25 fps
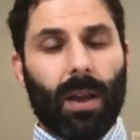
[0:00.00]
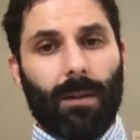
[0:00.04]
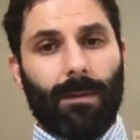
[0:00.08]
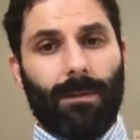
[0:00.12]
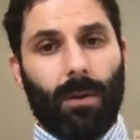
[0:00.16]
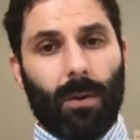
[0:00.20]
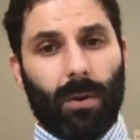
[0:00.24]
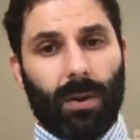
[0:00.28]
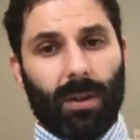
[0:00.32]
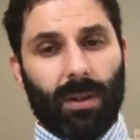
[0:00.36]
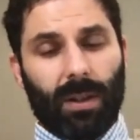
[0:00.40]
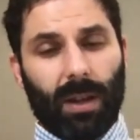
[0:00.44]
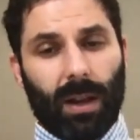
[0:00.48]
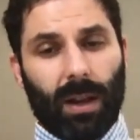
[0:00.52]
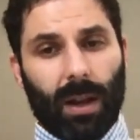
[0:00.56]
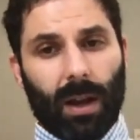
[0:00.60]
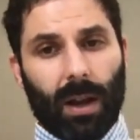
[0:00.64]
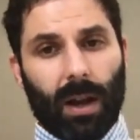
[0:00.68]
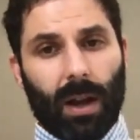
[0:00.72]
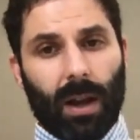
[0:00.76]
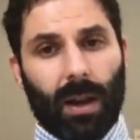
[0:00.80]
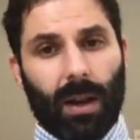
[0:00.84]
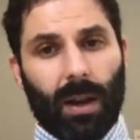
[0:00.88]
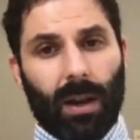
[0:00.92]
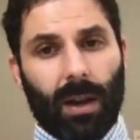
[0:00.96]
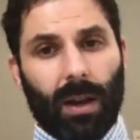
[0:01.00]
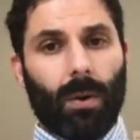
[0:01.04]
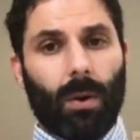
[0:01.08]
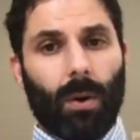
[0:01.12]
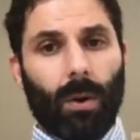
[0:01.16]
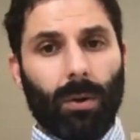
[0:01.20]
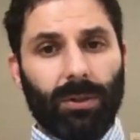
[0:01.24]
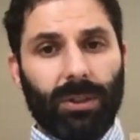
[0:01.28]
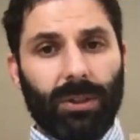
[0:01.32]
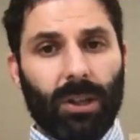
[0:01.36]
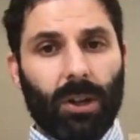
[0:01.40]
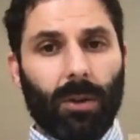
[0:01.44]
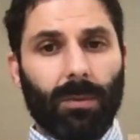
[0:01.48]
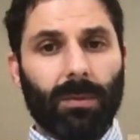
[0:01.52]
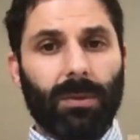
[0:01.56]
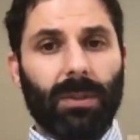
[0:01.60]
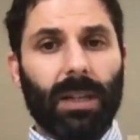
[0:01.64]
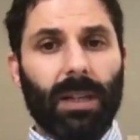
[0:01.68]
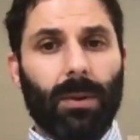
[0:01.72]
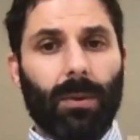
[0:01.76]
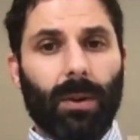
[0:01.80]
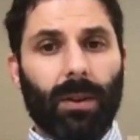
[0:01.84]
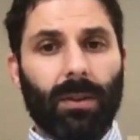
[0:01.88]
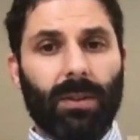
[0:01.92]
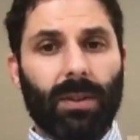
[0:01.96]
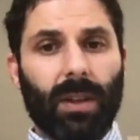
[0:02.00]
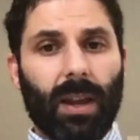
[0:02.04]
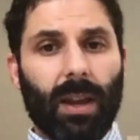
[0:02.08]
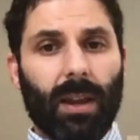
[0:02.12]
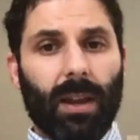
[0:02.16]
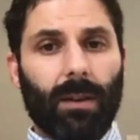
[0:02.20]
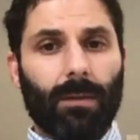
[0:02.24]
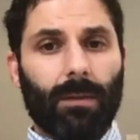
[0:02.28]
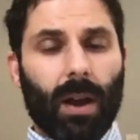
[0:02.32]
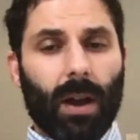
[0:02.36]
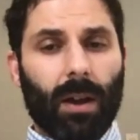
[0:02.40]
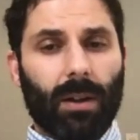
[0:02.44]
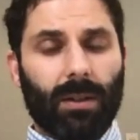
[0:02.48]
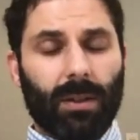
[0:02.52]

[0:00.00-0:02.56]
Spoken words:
focusing on whole genome sequencing